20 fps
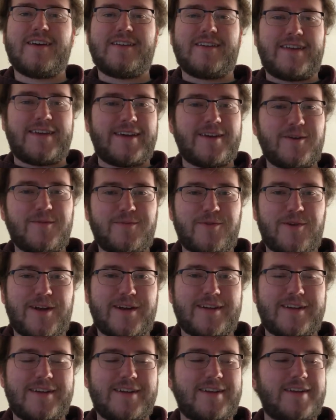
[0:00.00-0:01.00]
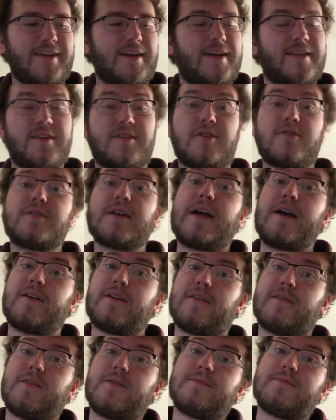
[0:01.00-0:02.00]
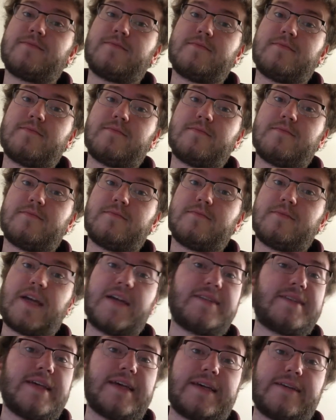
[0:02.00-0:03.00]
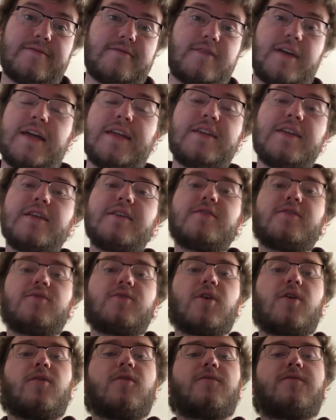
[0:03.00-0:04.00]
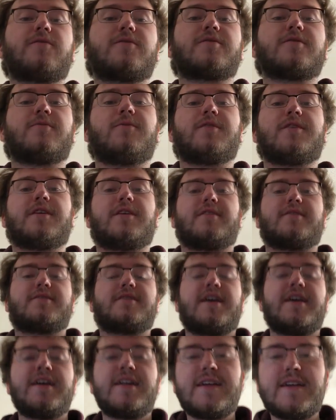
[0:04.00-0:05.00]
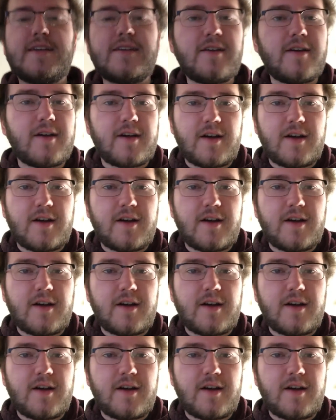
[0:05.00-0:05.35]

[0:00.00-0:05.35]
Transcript: you get her pregnant, and then you're tired of her. That's it. And then you go for someone else. And